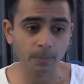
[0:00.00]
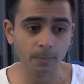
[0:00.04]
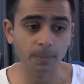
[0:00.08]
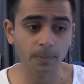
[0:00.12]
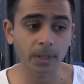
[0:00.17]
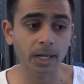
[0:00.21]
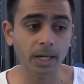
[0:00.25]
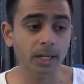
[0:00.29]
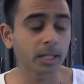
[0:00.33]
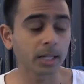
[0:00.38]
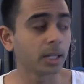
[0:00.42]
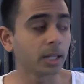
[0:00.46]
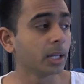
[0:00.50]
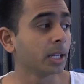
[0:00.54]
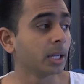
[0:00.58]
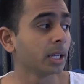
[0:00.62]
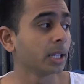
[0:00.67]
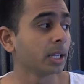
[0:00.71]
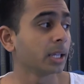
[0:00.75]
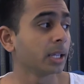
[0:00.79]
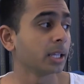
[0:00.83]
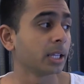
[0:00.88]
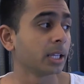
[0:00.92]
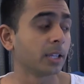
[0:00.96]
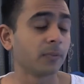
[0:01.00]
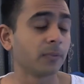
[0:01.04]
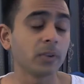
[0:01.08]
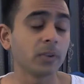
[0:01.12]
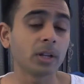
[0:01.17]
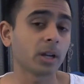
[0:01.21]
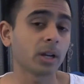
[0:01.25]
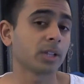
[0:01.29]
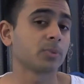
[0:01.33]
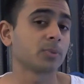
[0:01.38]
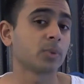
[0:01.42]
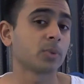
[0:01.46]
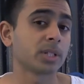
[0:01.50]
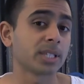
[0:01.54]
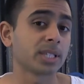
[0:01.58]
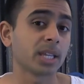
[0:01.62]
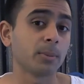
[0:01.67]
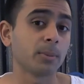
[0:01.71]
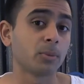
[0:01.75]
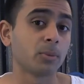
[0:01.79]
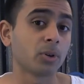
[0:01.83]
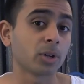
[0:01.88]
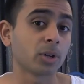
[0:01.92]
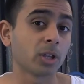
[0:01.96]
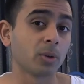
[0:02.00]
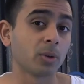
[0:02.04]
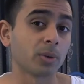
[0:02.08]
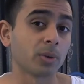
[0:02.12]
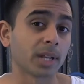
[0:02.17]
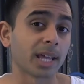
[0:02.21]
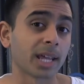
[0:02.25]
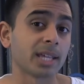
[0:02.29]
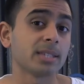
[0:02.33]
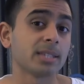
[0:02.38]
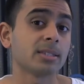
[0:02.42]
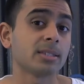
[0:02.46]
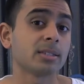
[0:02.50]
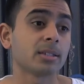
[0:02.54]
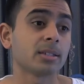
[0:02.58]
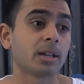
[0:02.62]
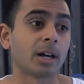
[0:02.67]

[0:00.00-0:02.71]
But if you guys want to see more Q and A's,